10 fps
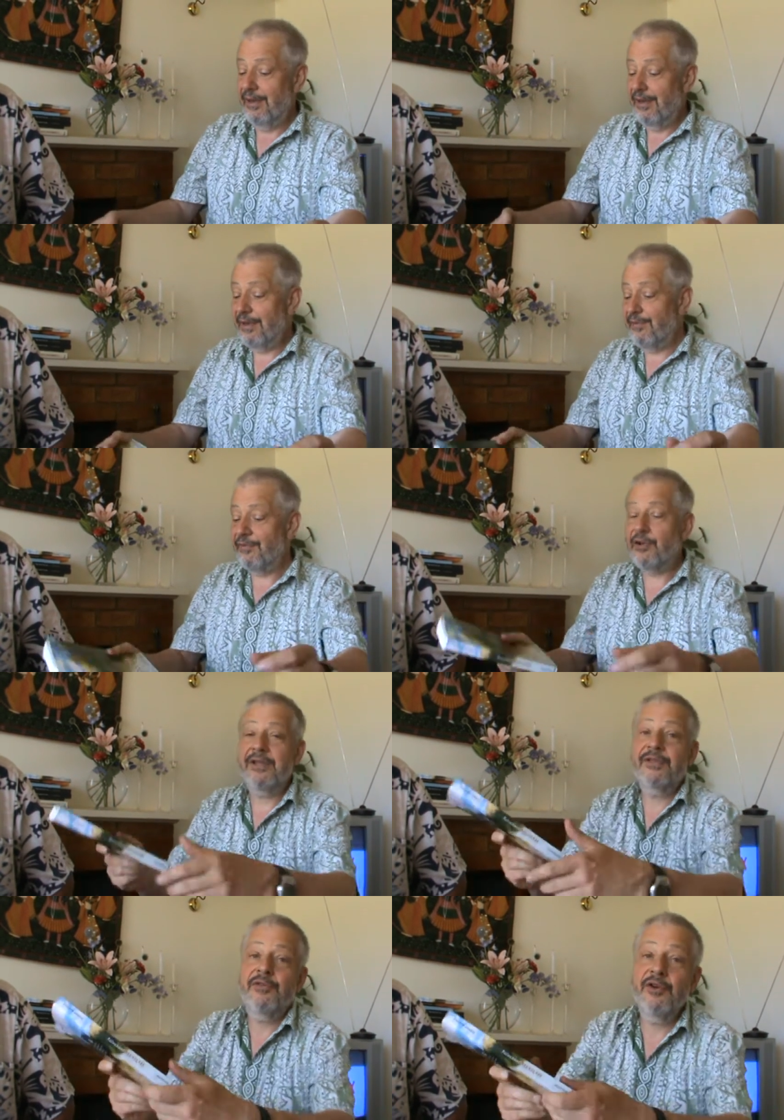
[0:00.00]
here we've got
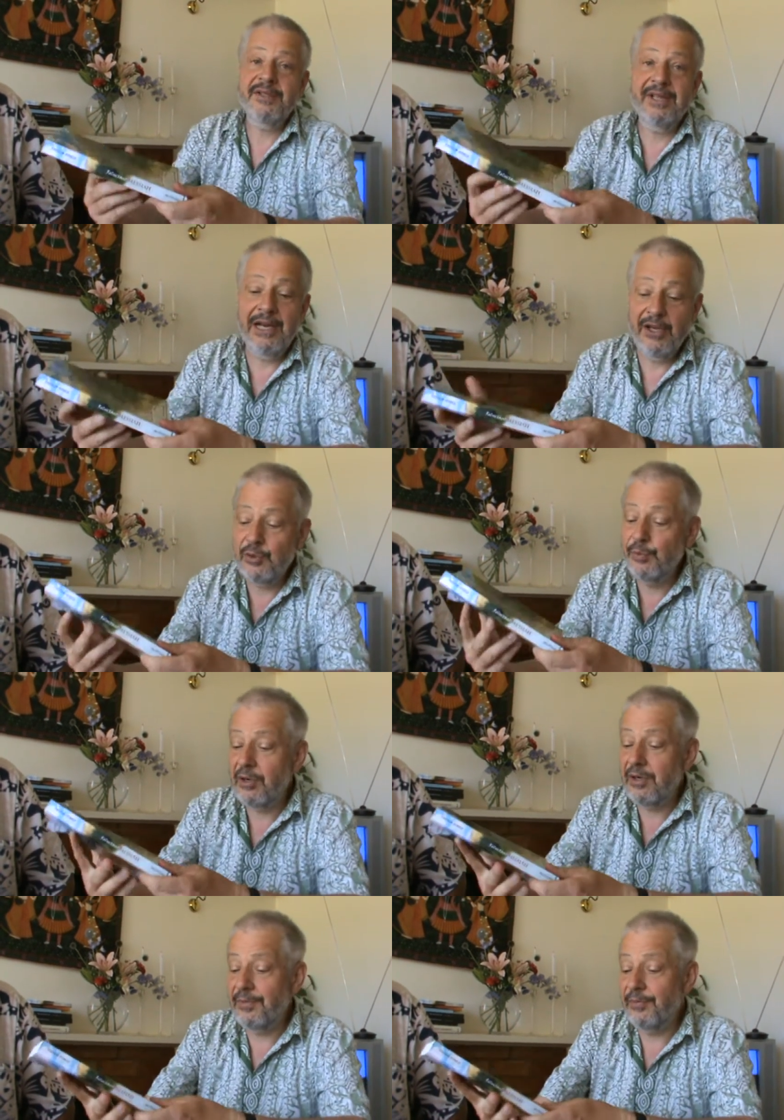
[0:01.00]
his first English
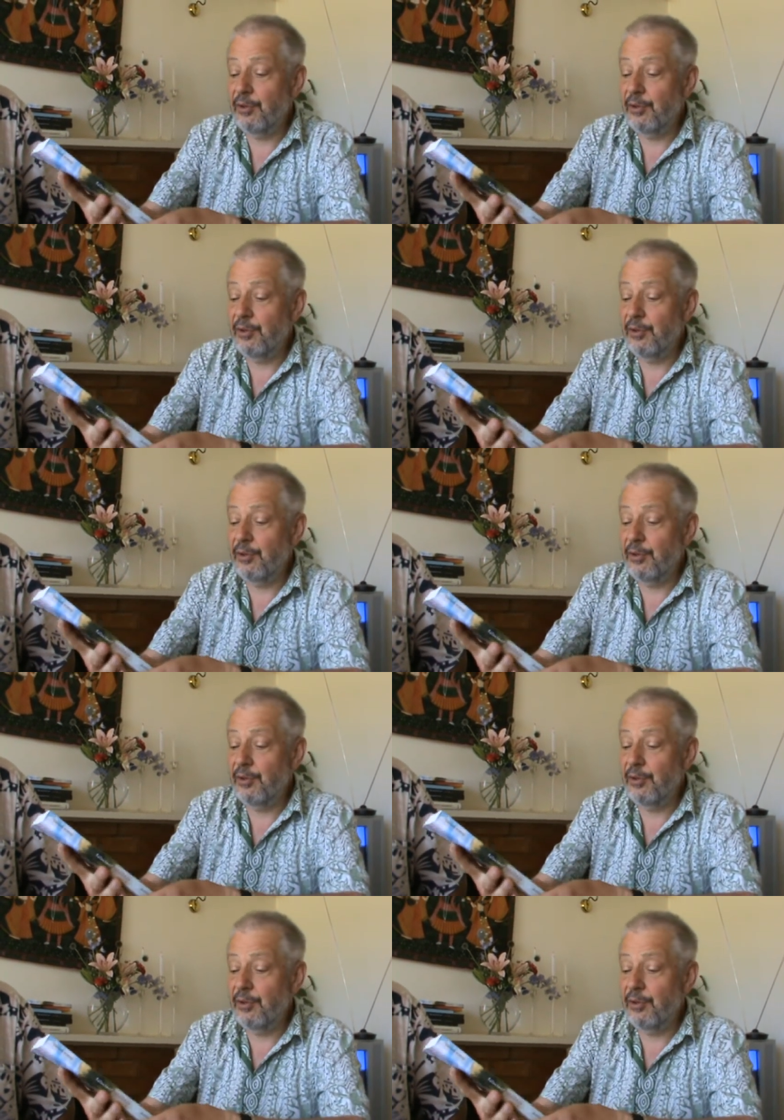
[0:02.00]
book